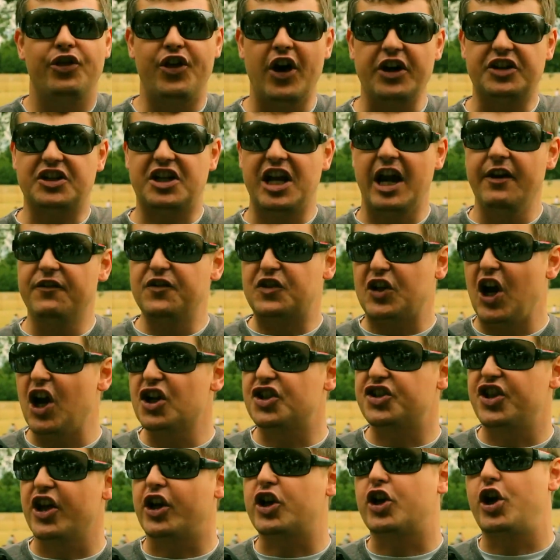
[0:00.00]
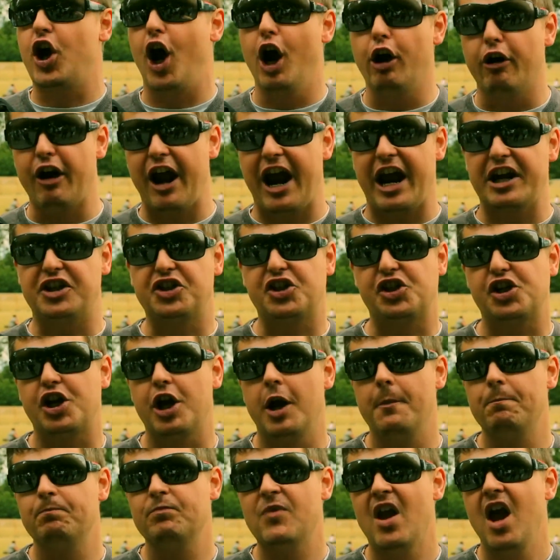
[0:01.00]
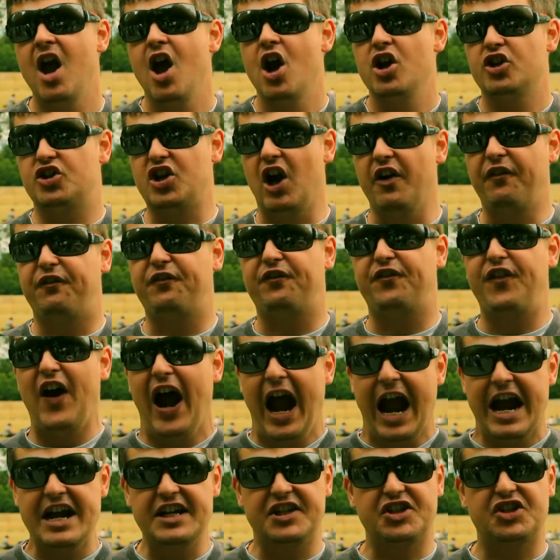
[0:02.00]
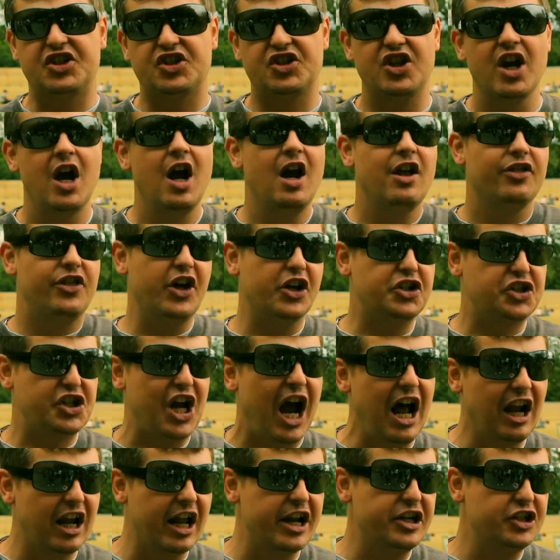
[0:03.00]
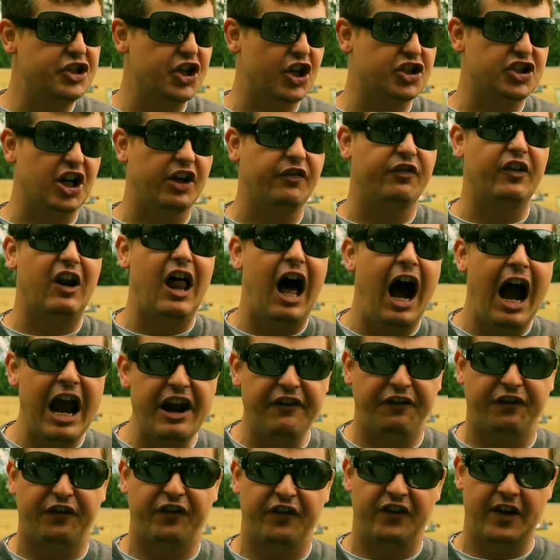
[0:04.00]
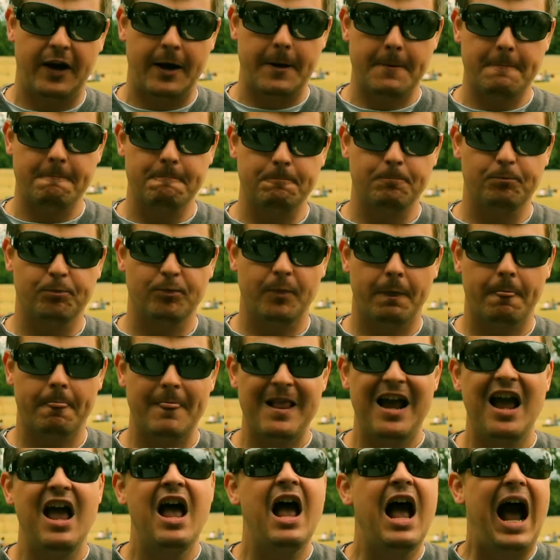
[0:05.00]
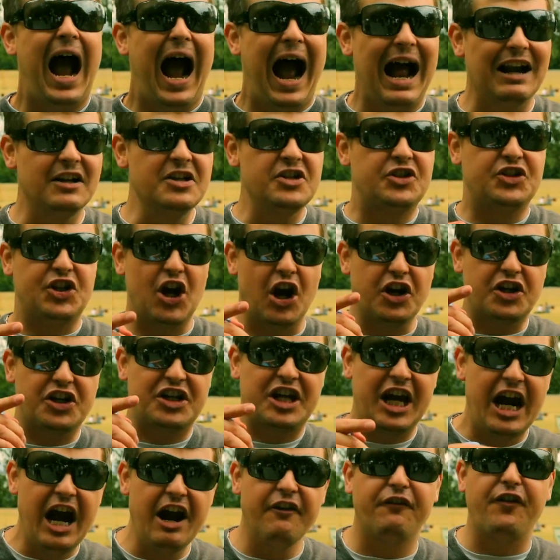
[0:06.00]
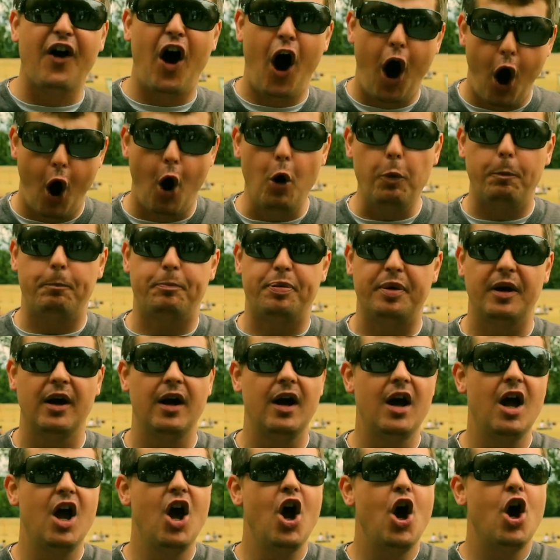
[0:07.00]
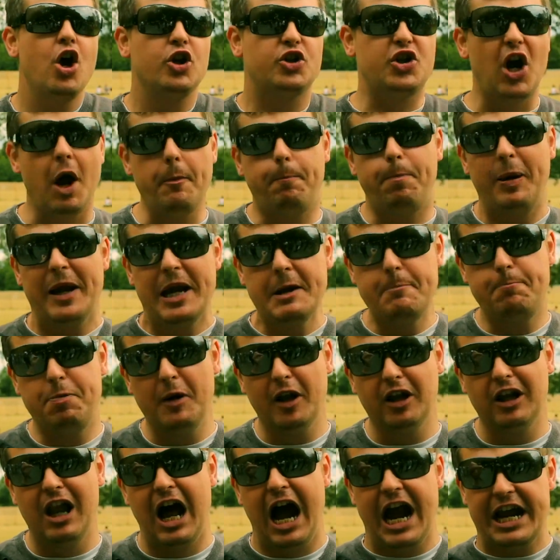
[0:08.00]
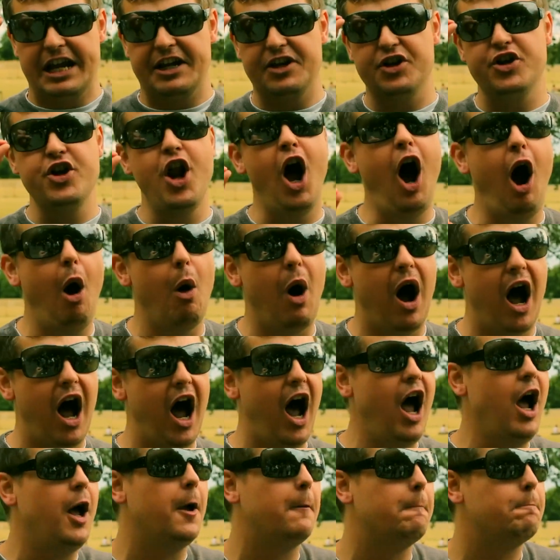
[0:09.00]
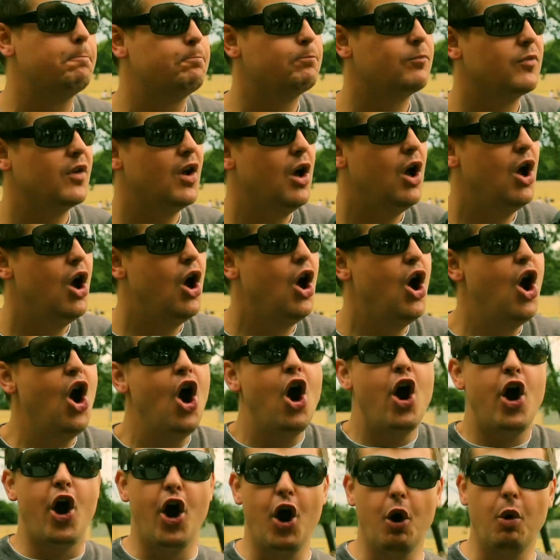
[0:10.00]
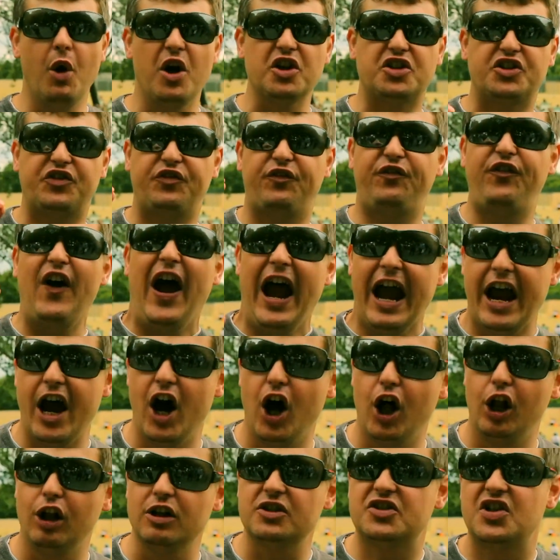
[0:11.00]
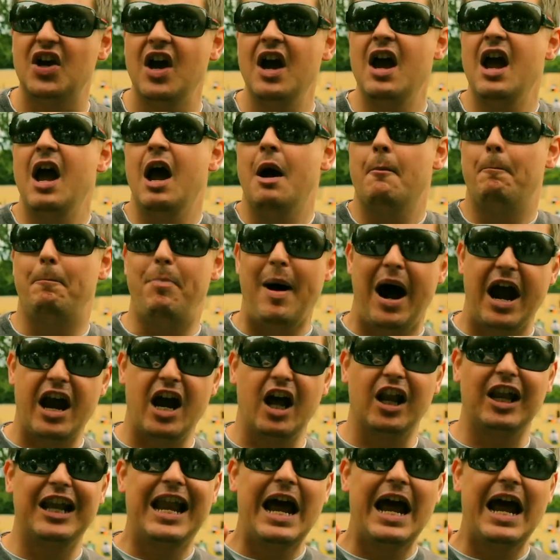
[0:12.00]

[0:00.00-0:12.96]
that gives us the courage to face the challenges of life and to give hope to people like Noah, who was failed by a